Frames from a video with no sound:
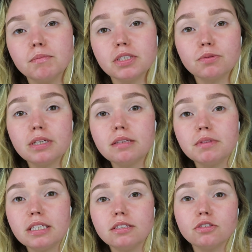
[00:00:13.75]

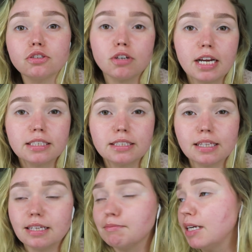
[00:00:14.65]
between the stress
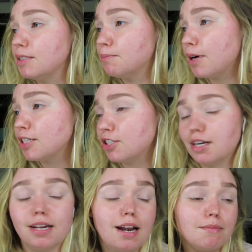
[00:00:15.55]
and then my
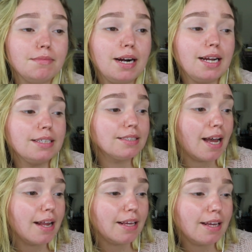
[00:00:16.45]
depression and then my
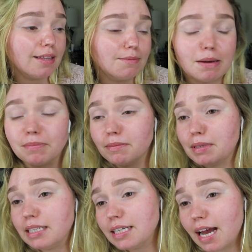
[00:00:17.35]
anxiety and then my
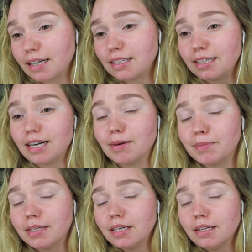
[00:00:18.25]
BPD acting
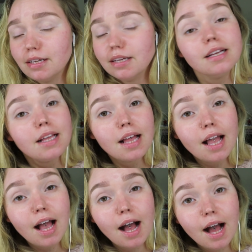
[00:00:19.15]
up,
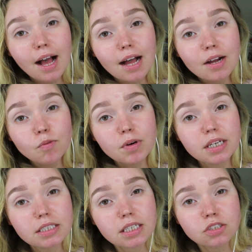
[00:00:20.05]
I
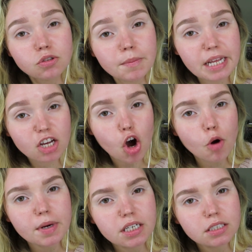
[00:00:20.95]
went into a mini
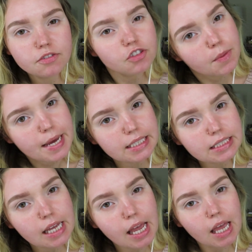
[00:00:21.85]
coma for the
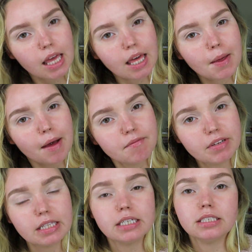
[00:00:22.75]
past day. I'm
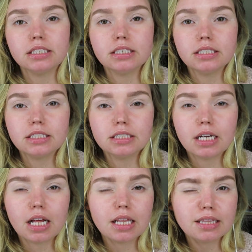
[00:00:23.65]
feeling
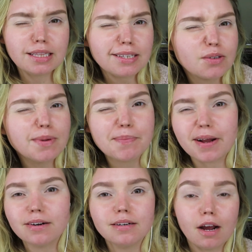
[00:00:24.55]
a little bit
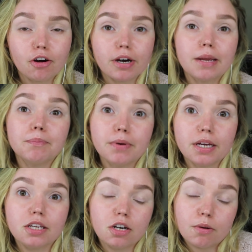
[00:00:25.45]
better, not great,
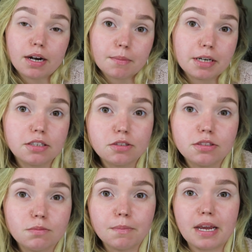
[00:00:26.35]
but you know what? I'm here to do
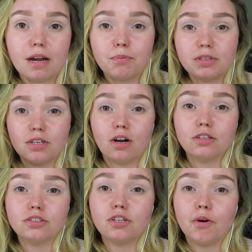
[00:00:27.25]
some more makeup with
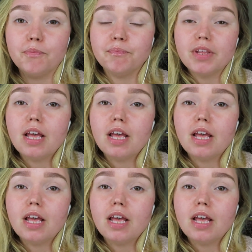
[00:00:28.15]
y'all. So